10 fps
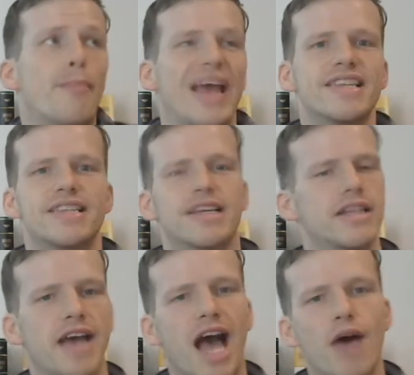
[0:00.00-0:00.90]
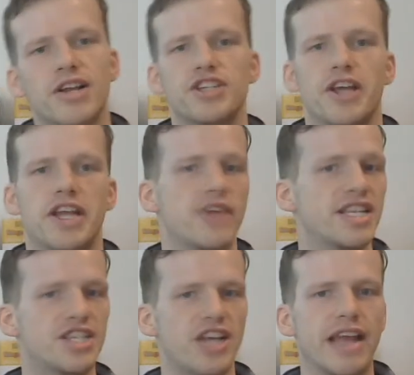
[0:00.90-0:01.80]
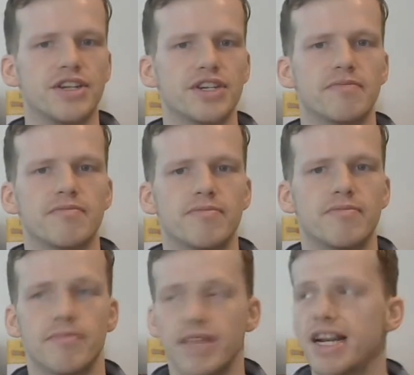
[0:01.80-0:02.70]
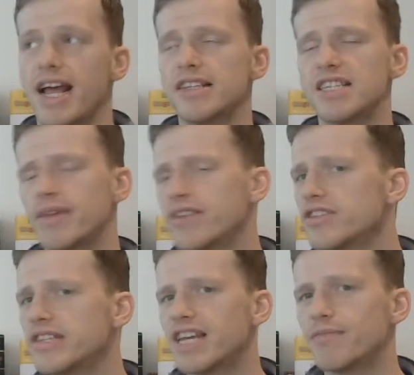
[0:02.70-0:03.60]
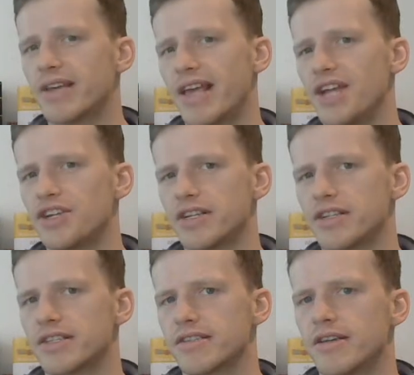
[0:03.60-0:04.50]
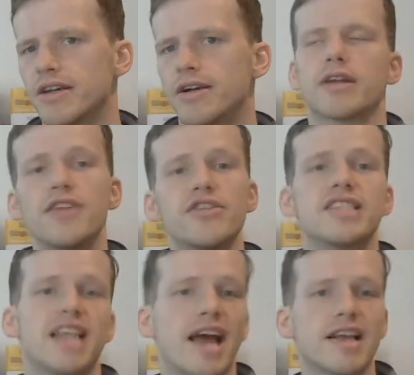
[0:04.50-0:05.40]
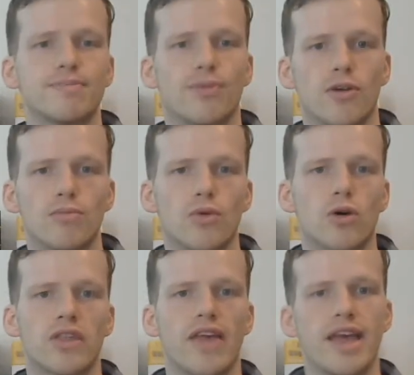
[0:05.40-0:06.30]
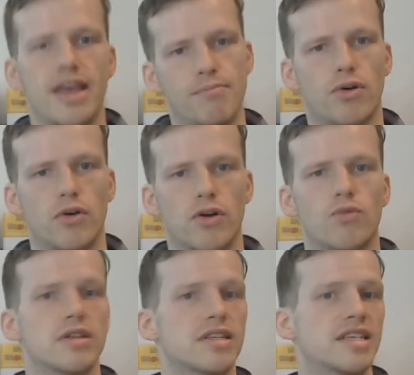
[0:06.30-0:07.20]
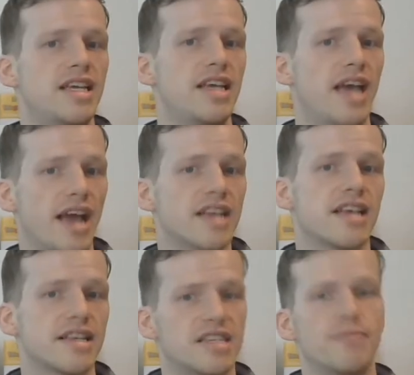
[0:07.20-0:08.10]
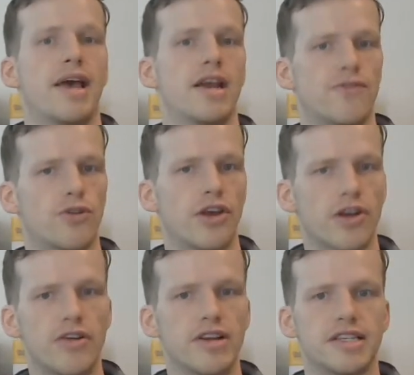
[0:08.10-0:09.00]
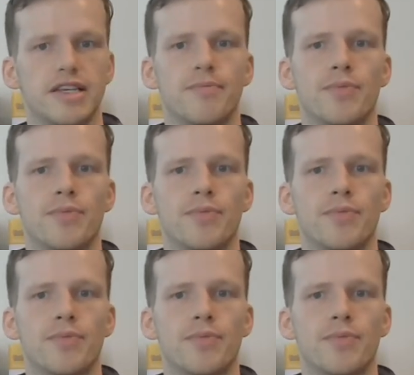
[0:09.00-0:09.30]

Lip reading: basically how exchange rates change. And it has some interesting implications. Countries that export more than they import will see excess demand for their currency,